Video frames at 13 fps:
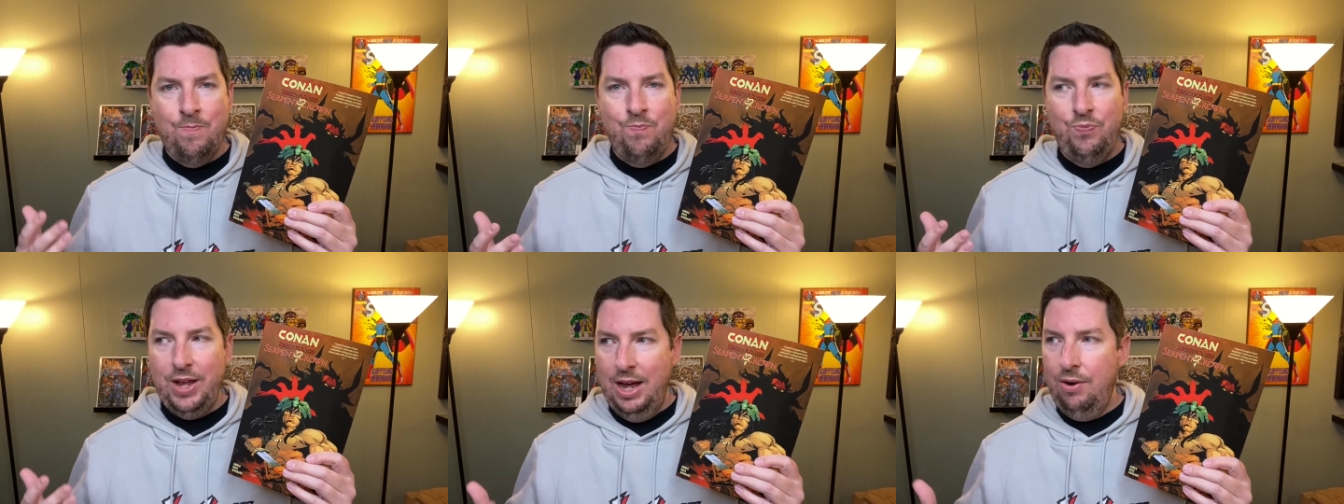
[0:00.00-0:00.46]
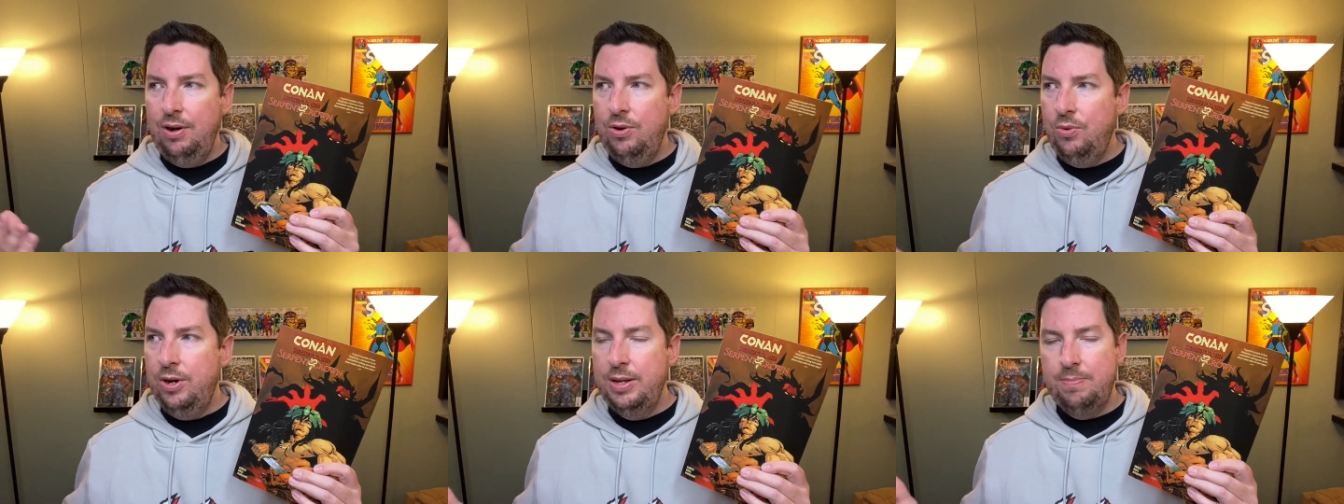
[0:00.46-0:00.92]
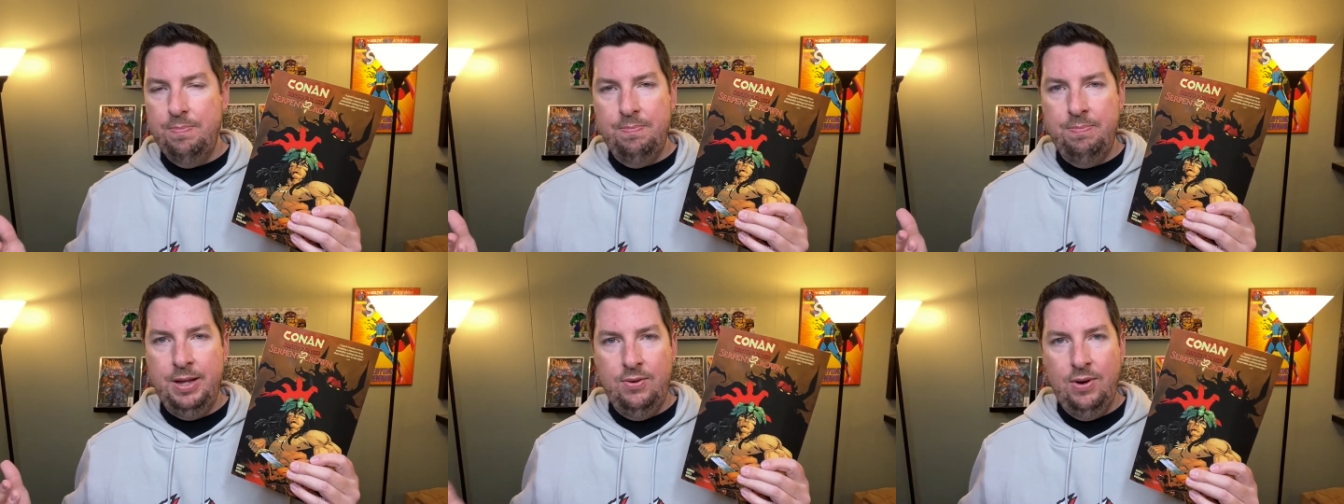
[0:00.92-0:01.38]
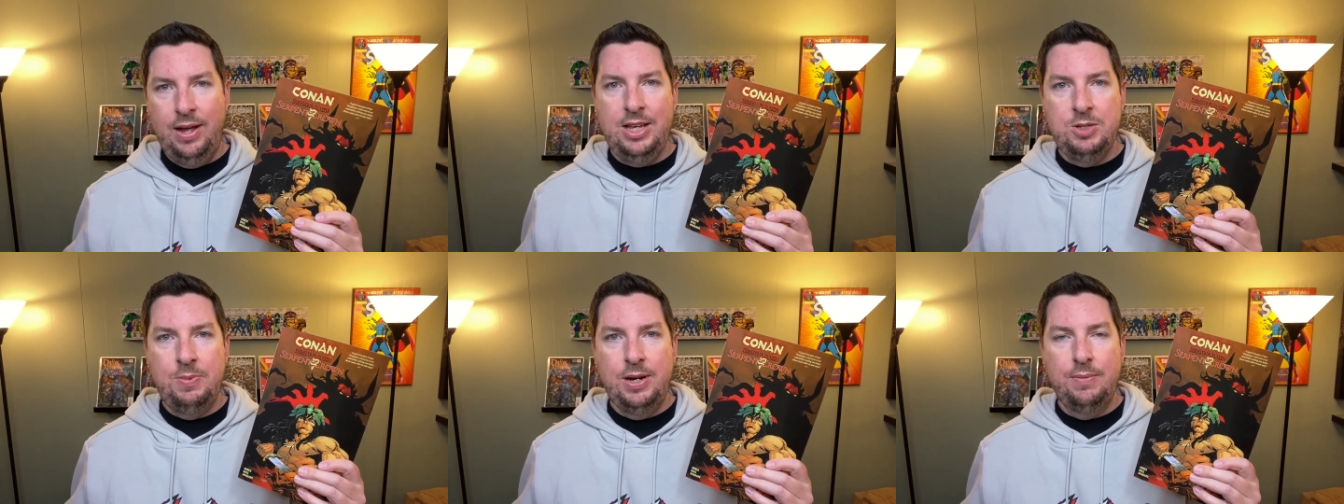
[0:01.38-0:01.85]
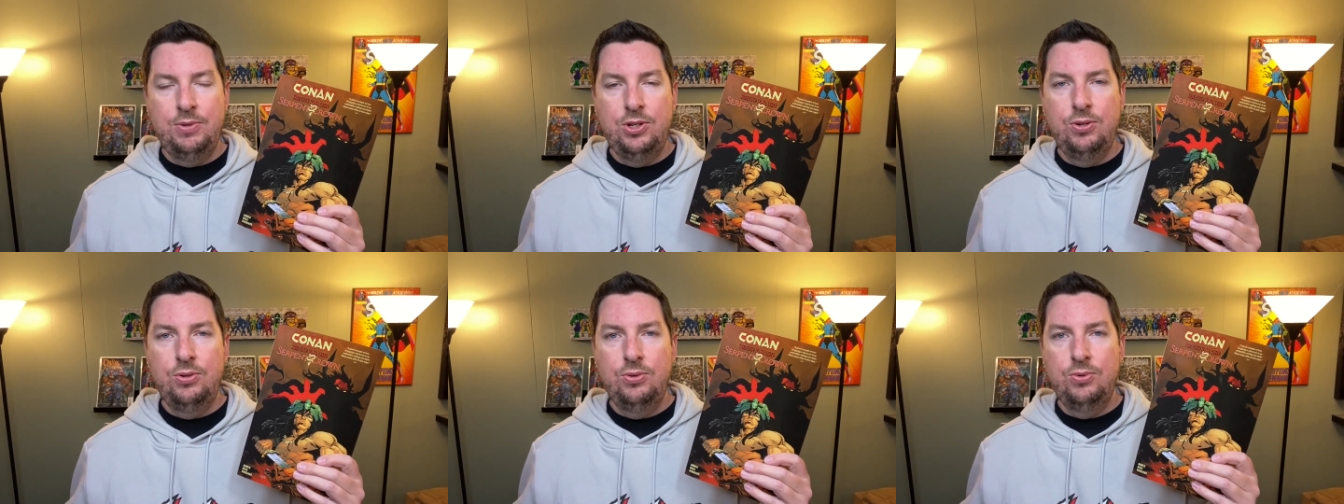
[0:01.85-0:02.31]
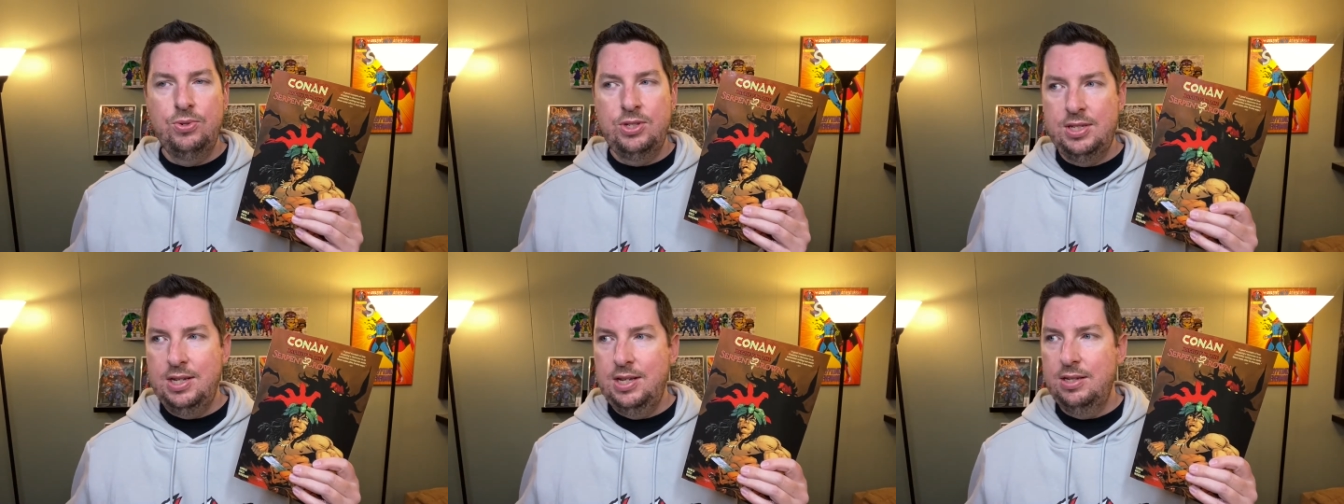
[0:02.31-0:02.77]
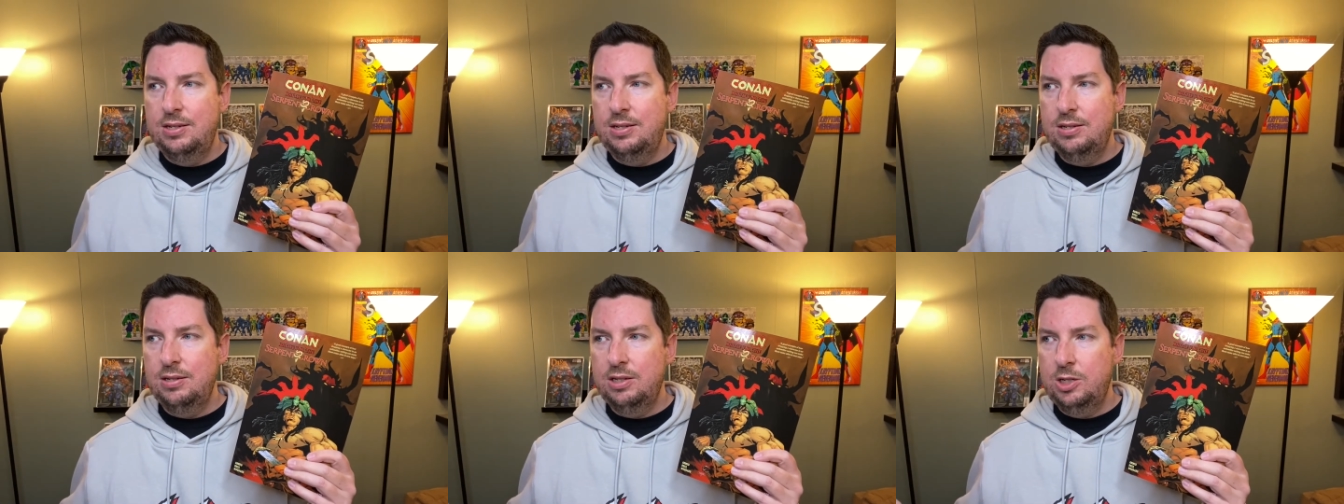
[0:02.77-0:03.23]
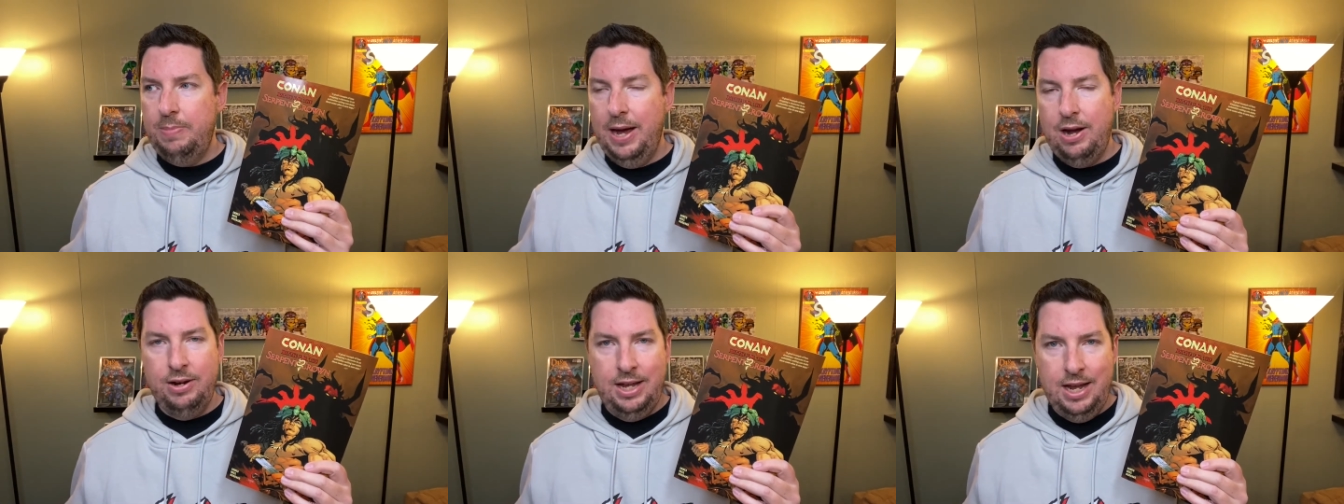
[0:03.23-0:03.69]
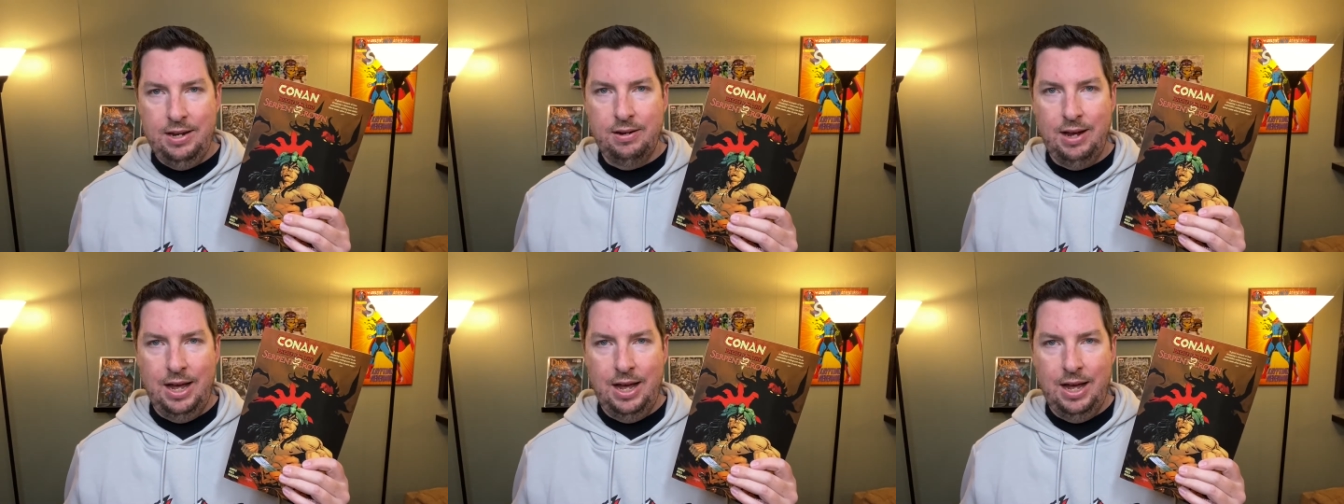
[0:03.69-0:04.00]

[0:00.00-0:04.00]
I don't know what Ben Reilly's been up to since Spider-Geddon.